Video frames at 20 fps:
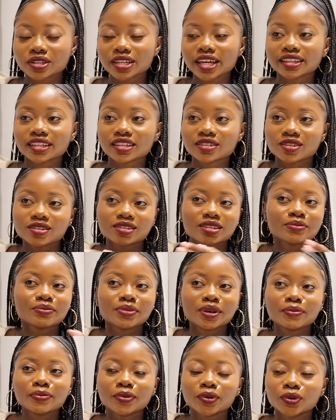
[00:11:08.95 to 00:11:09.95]
Like, there's certain
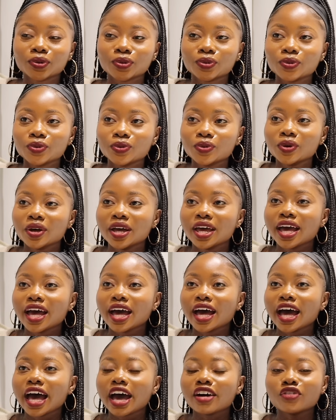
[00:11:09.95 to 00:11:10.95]
people who
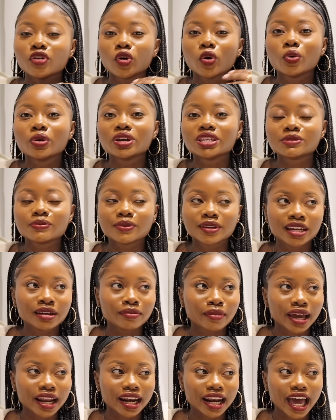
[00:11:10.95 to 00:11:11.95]
have always been in
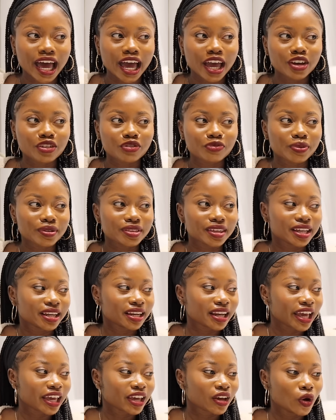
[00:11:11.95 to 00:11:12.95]
my life, but then,
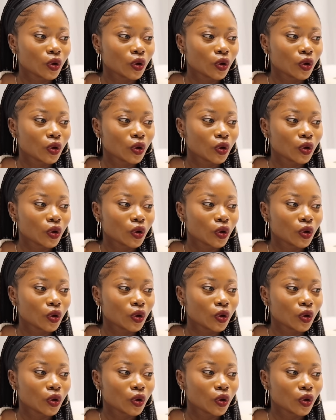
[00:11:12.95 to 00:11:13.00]
like,